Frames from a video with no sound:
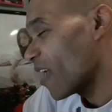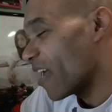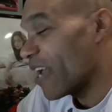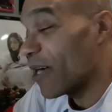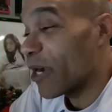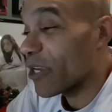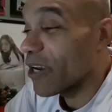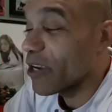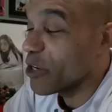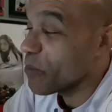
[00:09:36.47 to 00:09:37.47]
hey, like
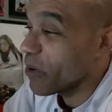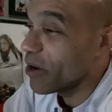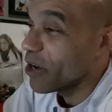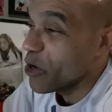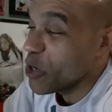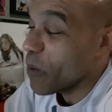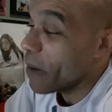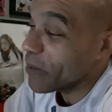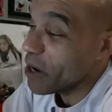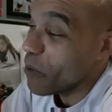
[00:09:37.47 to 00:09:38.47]
your
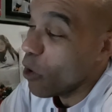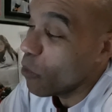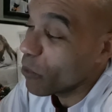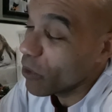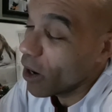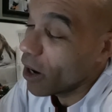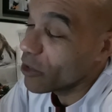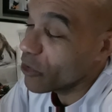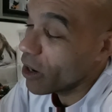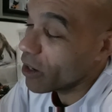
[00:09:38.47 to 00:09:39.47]
mom came home
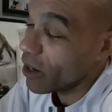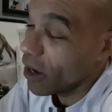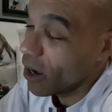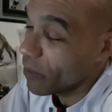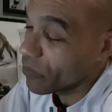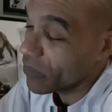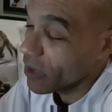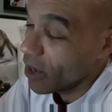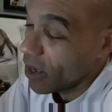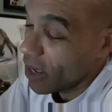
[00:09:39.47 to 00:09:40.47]
drunk
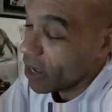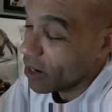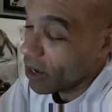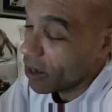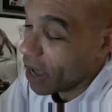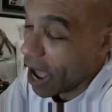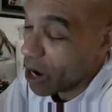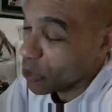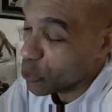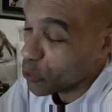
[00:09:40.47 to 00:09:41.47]
and high
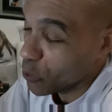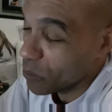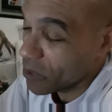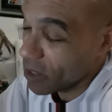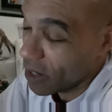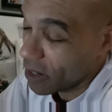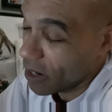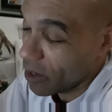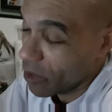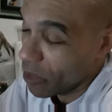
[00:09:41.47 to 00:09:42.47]
on shrooms
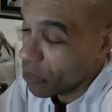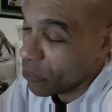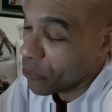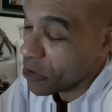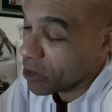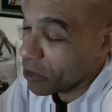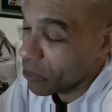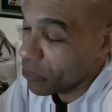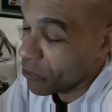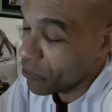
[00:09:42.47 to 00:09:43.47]
at
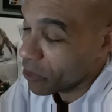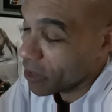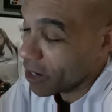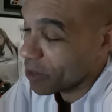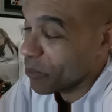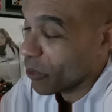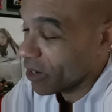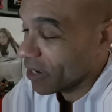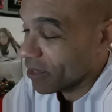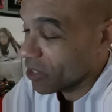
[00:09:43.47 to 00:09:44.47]
3 o'clock in the
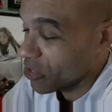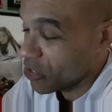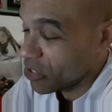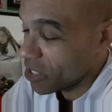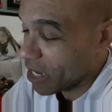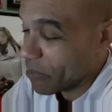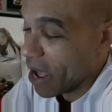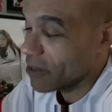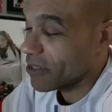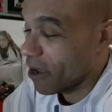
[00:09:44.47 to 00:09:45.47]
morning, and she like
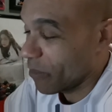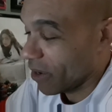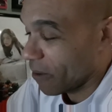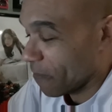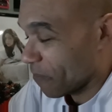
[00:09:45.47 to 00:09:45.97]
pounced on me.